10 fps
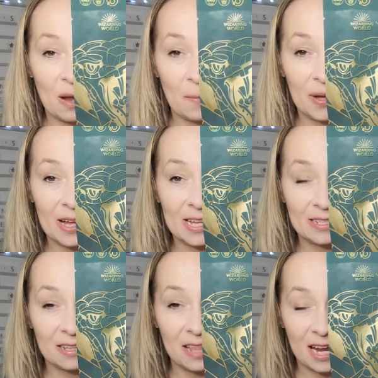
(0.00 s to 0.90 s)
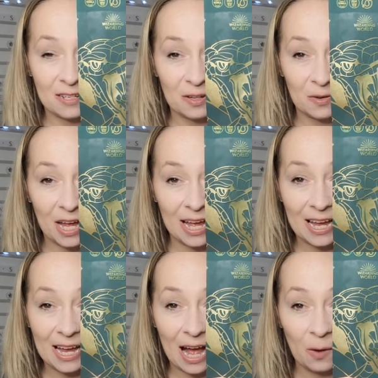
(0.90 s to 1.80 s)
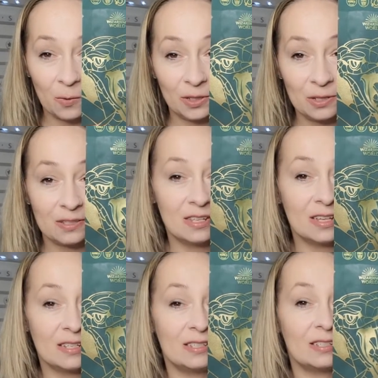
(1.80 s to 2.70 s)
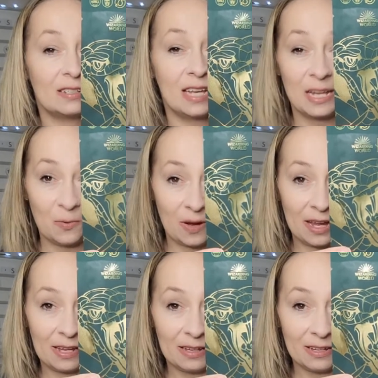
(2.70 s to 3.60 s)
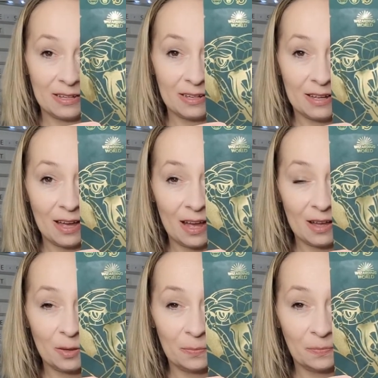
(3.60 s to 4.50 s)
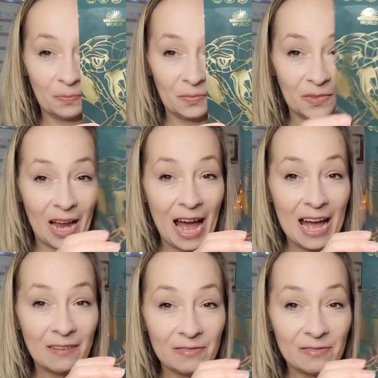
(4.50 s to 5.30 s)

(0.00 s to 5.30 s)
but that is okay. I will use this anyway. I have